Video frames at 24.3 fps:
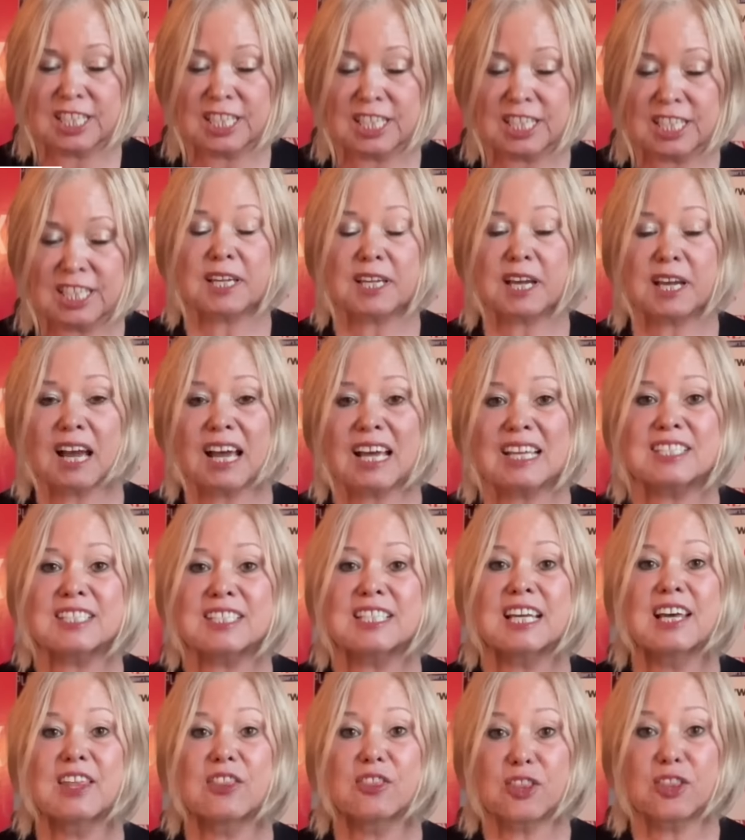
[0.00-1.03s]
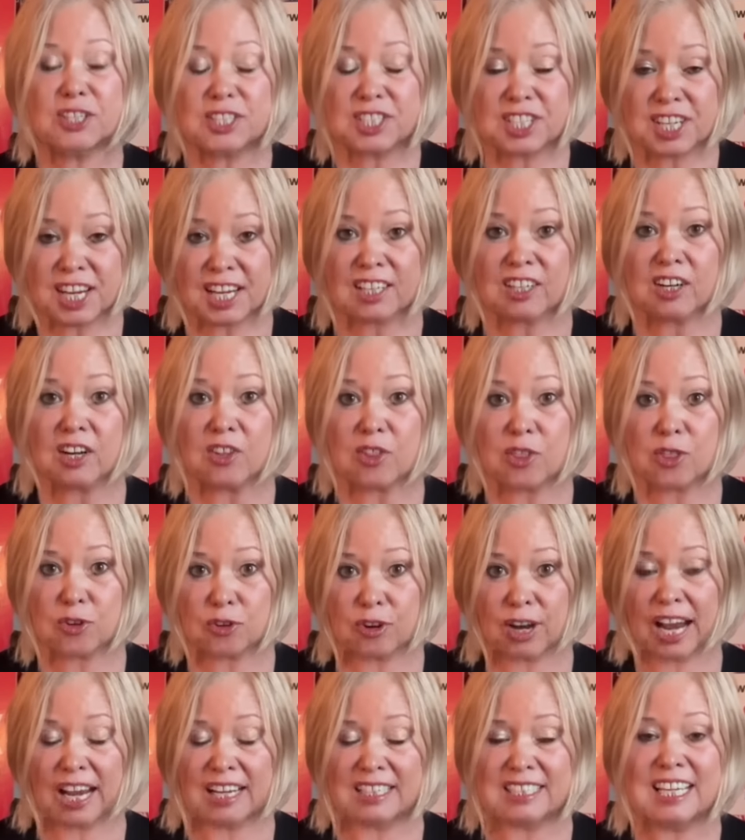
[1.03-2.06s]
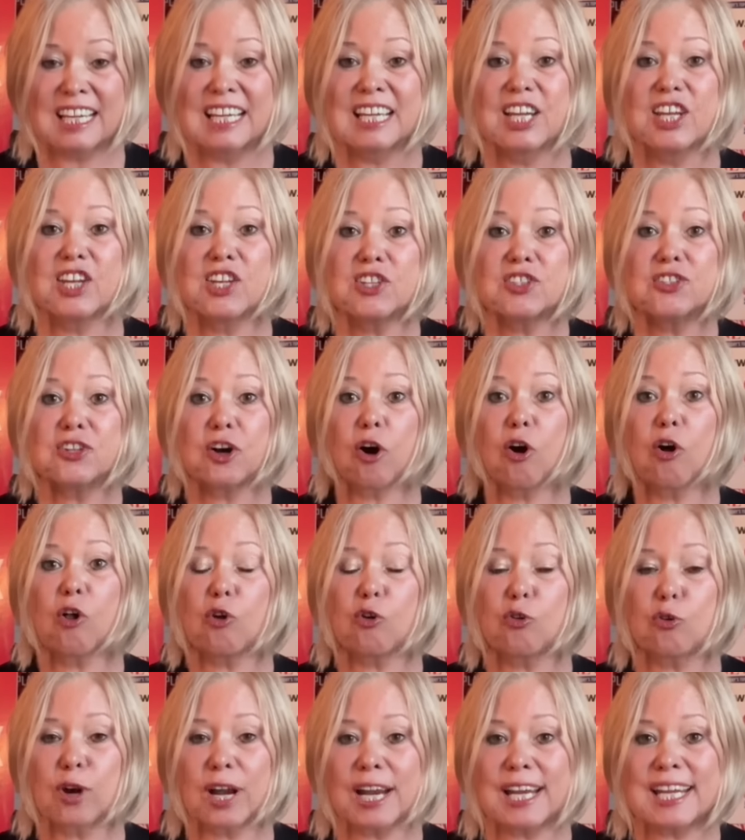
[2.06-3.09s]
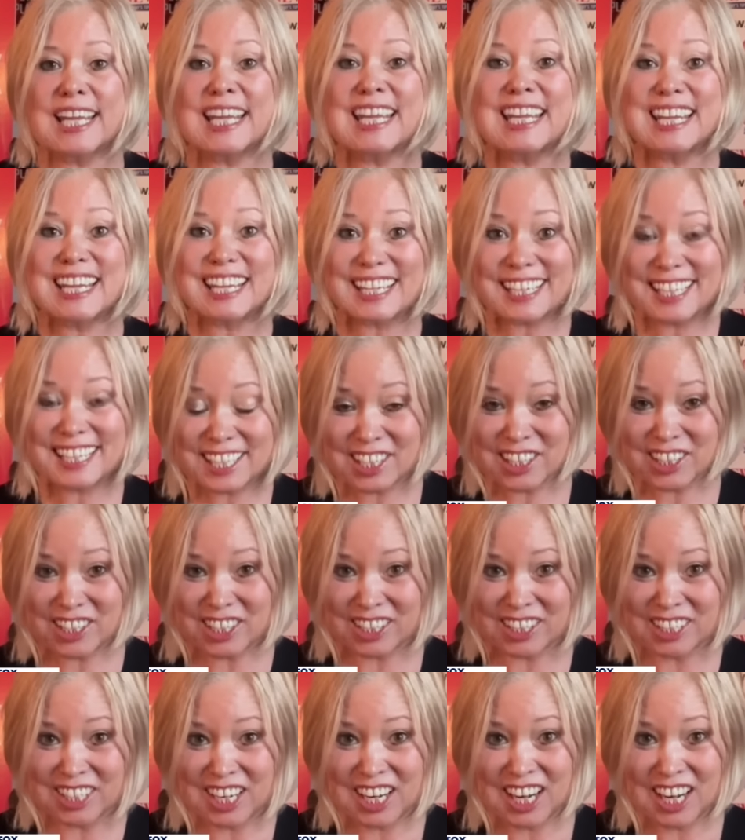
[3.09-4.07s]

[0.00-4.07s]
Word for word: It's because the terror threat is already here.